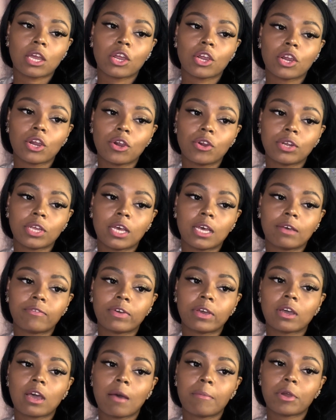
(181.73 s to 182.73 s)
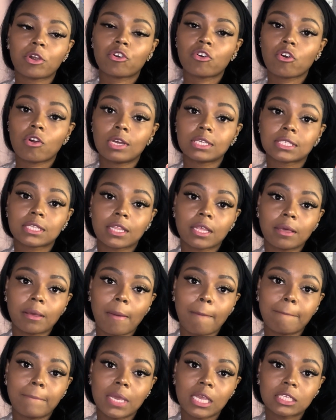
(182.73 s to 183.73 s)
heard of or come across the
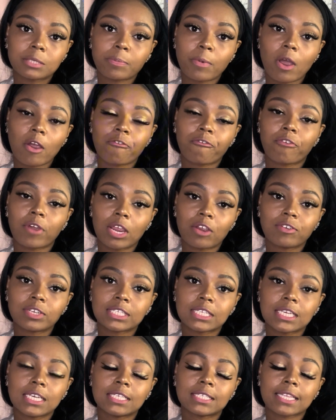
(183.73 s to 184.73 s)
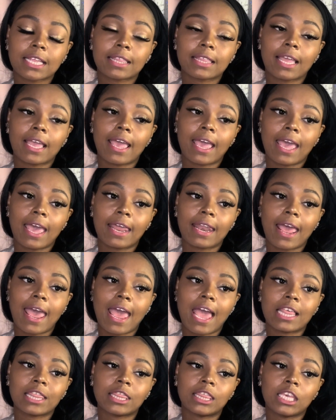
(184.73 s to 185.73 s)
mix bar fragrances that they had
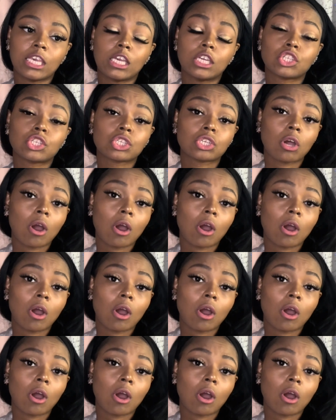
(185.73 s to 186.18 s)
at the